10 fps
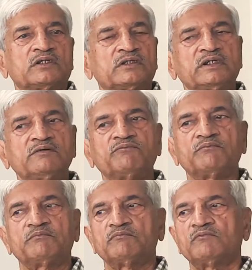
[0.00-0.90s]
the
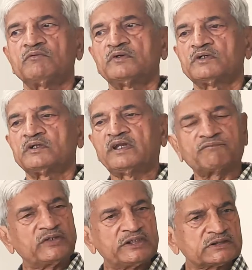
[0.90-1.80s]

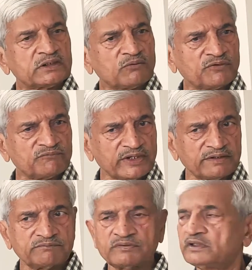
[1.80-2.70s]
definition of a
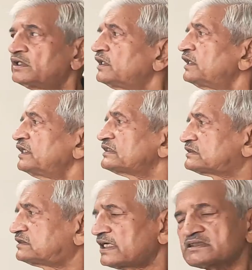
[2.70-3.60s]
wave
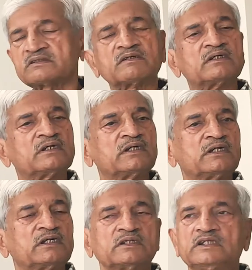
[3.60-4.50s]
is just
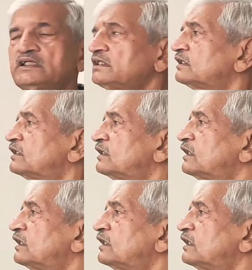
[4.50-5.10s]
the,